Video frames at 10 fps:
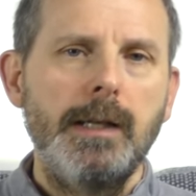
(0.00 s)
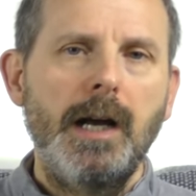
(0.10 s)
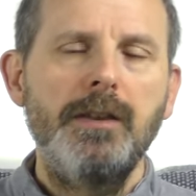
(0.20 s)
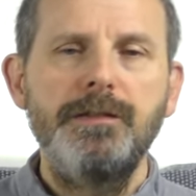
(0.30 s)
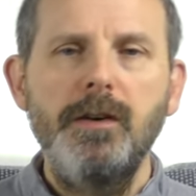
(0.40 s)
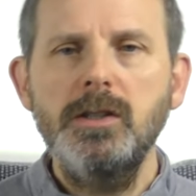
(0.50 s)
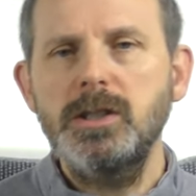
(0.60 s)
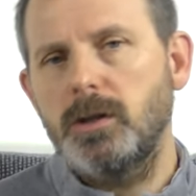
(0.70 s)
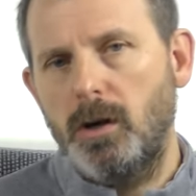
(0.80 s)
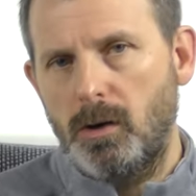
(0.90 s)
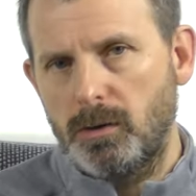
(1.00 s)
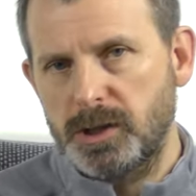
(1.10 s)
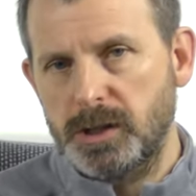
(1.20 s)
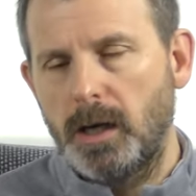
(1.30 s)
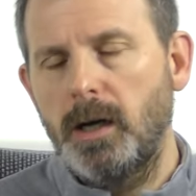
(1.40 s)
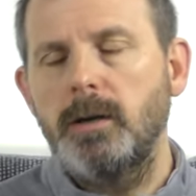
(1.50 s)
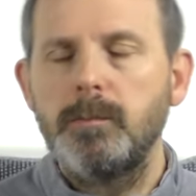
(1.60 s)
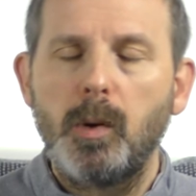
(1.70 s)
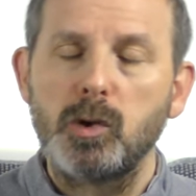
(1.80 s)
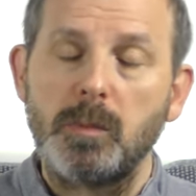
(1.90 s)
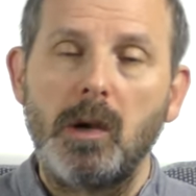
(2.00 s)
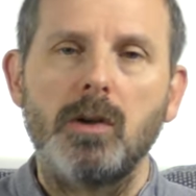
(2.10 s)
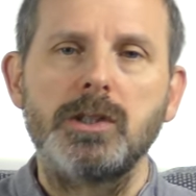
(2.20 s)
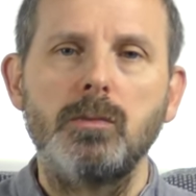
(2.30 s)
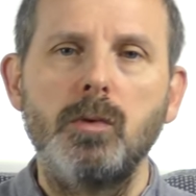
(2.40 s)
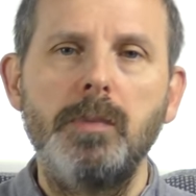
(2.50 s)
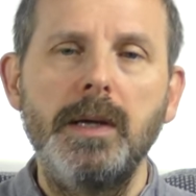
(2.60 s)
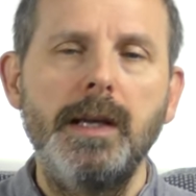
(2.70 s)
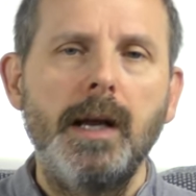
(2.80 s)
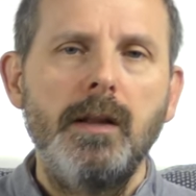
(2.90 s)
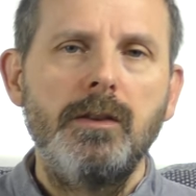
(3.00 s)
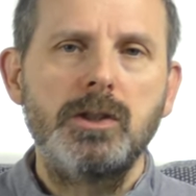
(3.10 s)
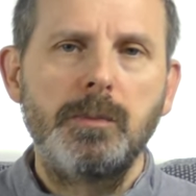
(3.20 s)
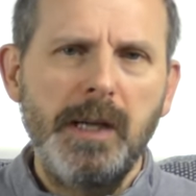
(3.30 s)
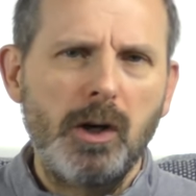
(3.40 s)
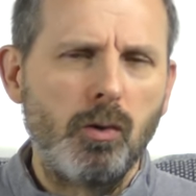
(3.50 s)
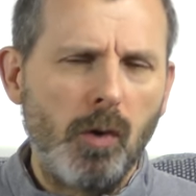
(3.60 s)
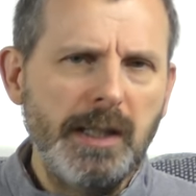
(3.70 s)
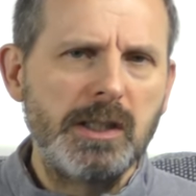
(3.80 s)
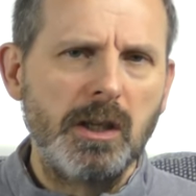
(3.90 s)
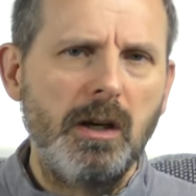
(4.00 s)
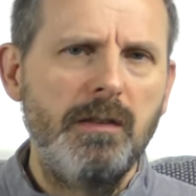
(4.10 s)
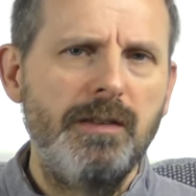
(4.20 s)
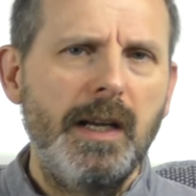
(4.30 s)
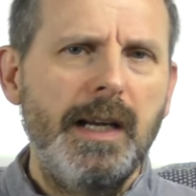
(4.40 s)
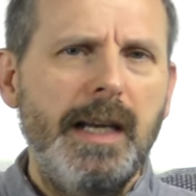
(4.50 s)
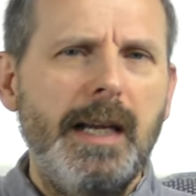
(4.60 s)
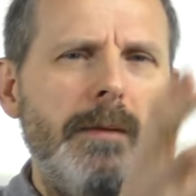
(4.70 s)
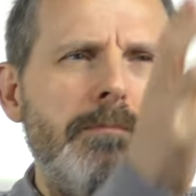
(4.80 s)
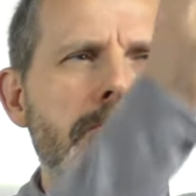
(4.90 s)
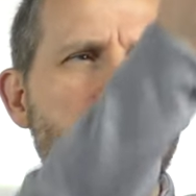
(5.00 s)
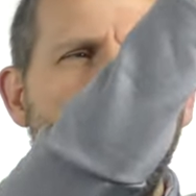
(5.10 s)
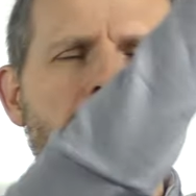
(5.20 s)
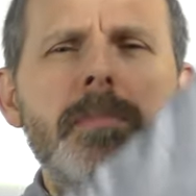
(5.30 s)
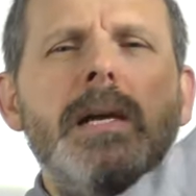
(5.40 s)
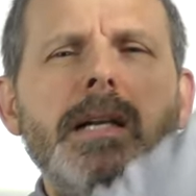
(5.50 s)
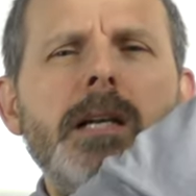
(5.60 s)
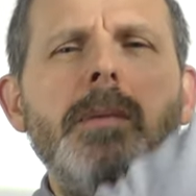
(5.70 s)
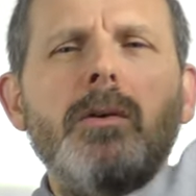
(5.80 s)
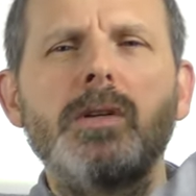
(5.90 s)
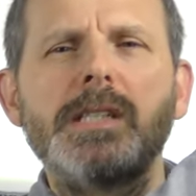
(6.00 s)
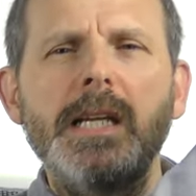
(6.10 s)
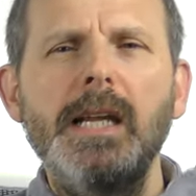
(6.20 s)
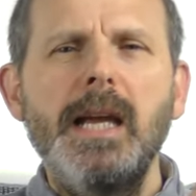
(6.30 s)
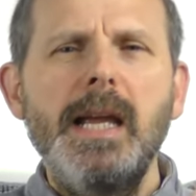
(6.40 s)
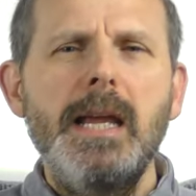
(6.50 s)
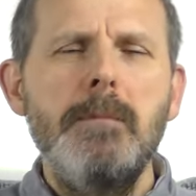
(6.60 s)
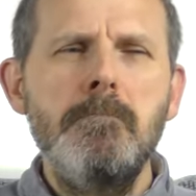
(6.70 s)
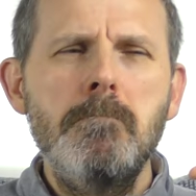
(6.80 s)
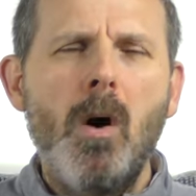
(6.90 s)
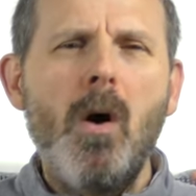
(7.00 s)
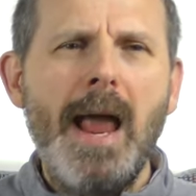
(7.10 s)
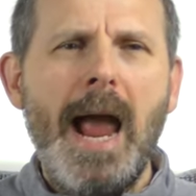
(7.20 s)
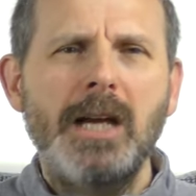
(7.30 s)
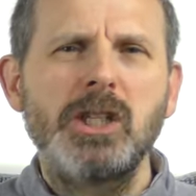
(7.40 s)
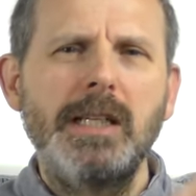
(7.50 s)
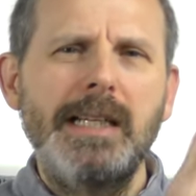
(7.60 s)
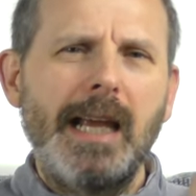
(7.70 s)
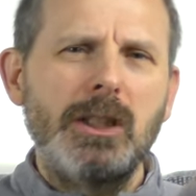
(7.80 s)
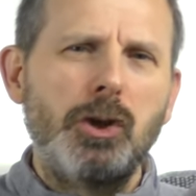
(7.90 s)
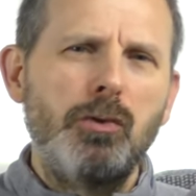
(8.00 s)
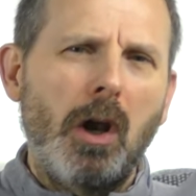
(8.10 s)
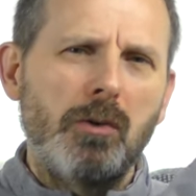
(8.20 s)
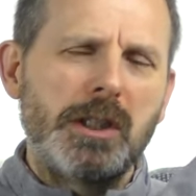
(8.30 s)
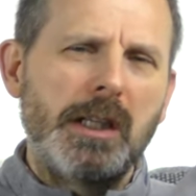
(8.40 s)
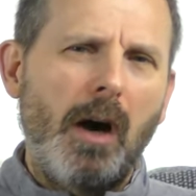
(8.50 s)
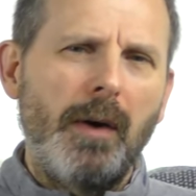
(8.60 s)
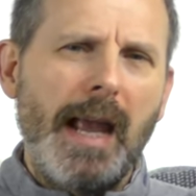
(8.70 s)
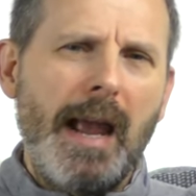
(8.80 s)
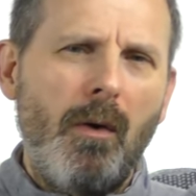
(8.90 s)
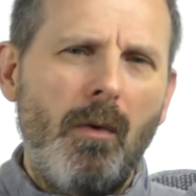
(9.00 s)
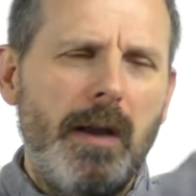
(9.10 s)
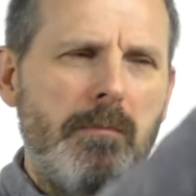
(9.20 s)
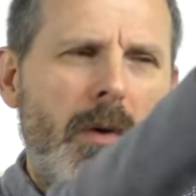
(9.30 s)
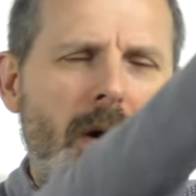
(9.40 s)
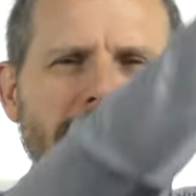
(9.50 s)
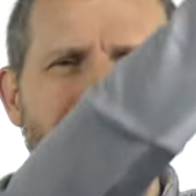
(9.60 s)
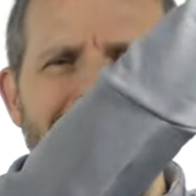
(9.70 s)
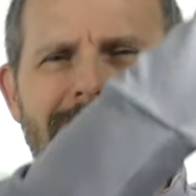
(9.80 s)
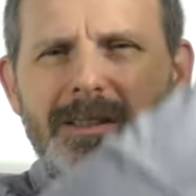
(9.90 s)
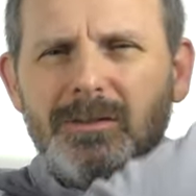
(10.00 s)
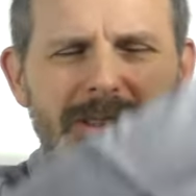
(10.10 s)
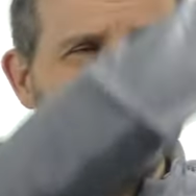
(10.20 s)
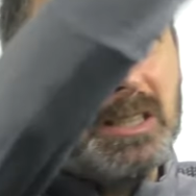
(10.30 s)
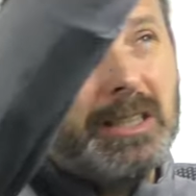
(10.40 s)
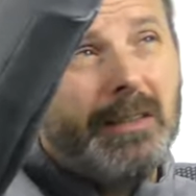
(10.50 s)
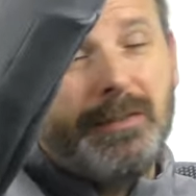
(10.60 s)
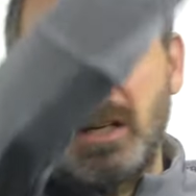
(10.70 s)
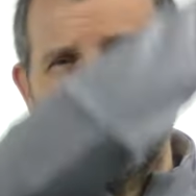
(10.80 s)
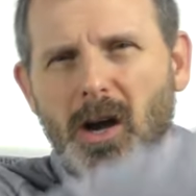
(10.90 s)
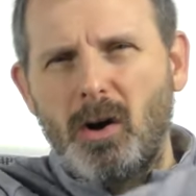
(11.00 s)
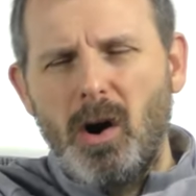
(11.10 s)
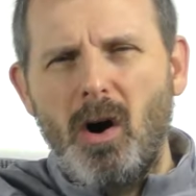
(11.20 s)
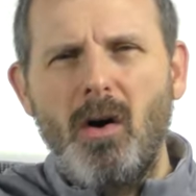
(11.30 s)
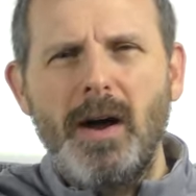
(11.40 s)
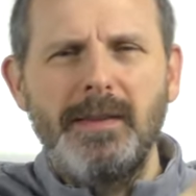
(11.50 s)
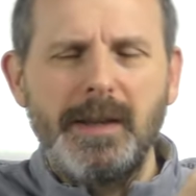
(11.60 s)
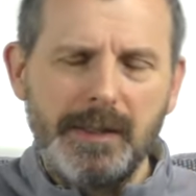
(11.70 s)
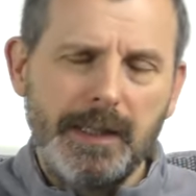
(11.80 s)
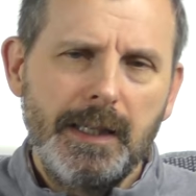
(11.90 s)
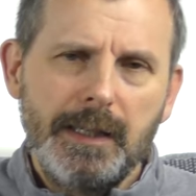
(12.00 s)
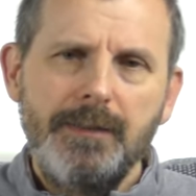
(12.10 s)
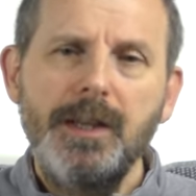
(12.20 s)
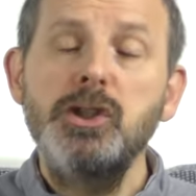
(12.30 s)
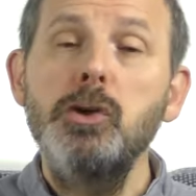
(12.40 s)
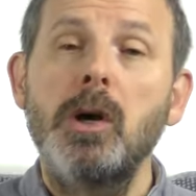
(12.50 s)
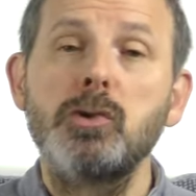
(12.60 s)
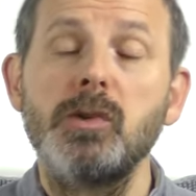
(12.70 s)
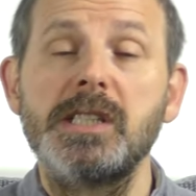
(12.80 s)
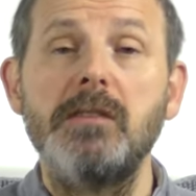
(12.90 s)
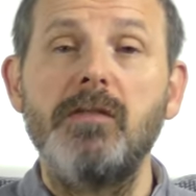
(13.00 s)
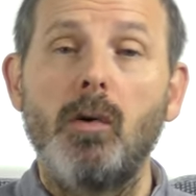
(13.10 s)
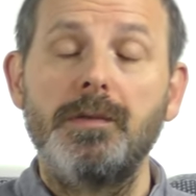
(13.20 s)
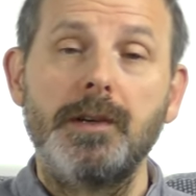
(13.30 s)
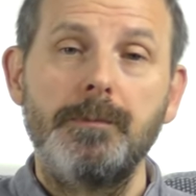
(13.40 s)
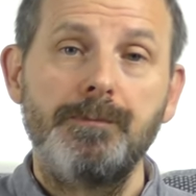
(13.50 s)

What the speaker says: And the first answer, possible answer, would be that to be a great serve, it might be a little bit risky. It might actually get too close to going out. It might, if you're going to go high, then there's too much risk involved.